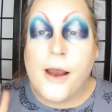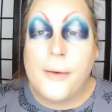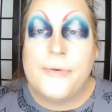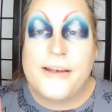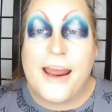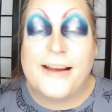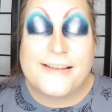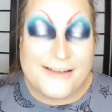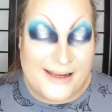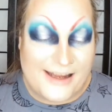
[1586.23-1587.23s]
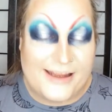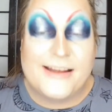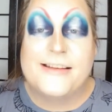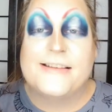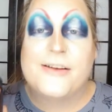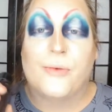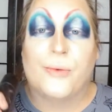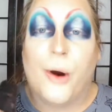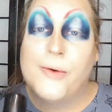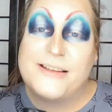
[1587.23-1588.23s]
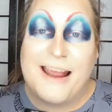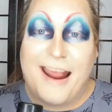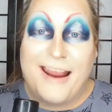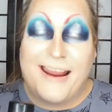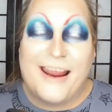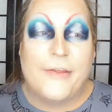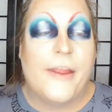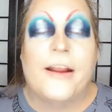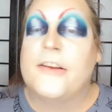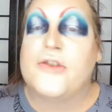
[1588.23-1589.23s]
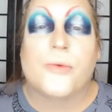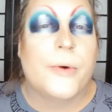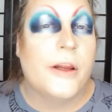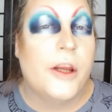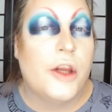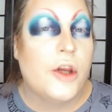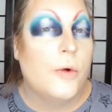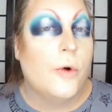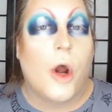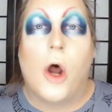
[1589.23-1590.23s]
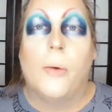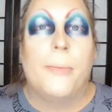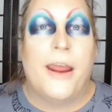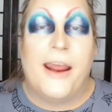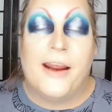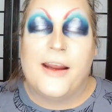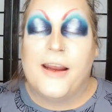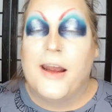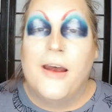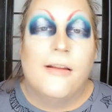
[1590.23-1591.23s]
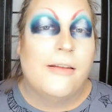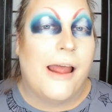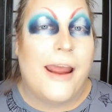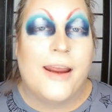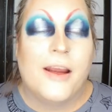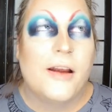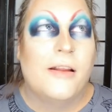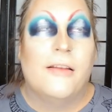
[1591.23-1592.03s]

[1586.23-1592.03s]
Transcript: up next is Rosé in like this really cute all pink like